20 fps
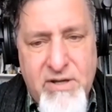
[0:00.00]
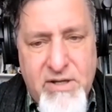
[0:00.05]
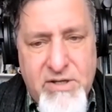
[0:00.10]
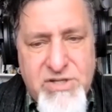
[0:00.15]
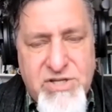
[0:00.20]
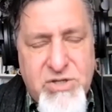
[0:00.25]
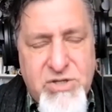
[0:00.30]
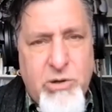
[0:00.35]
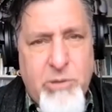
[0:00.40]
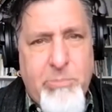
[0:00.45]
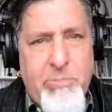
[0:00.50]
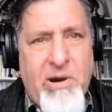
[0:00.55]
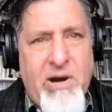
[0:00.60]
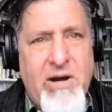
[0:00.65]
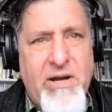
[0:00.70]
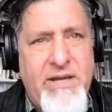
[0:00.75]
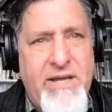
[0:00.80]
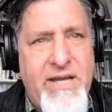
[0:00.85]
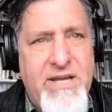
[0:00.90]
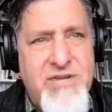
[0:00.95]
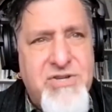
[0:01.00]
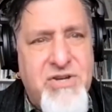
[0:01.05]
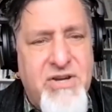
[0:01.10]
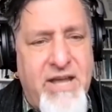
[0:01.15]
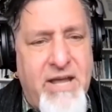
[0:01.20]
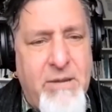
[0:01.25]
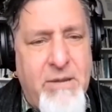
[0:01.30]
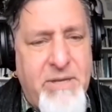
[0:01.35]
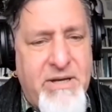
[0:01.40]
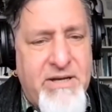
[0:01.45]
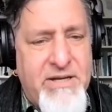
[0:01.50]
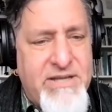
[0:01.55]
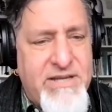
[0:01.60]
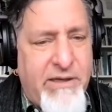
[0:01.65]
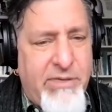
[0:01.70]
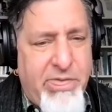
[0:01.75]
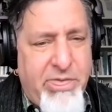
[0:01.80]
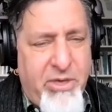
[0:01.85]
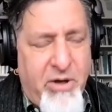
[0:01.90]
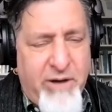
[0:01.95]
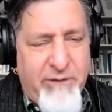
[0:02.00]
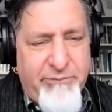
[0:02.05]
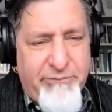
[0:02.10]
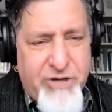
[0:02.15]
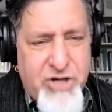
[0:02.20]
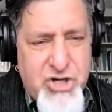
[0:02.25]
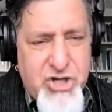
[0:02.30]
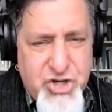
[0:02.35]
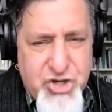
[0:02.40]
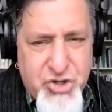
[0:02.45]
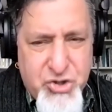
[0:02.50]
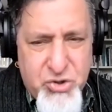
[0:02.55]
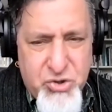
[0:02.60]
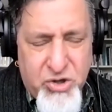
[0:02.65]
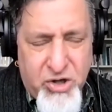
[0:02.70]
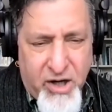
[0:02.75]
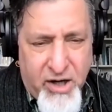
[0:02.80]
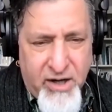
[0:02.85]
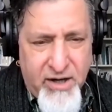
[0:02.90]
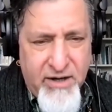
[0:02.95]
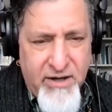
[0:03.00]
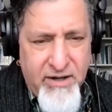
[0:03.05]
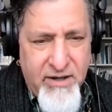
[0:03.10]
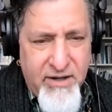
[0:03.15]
Seward Park yesterday because I thought for sure